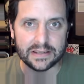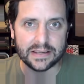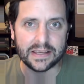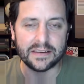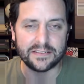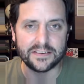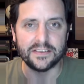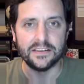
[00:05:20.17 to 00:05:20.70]

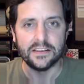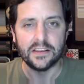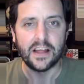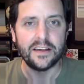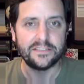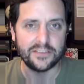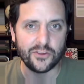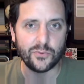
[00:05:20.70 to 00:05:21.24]
get
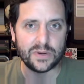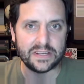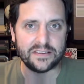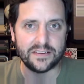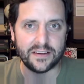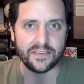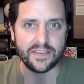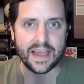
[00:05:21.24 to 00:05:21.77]
lost in the
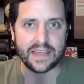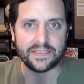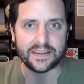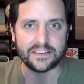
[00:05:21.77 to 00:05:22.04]
weeds on that,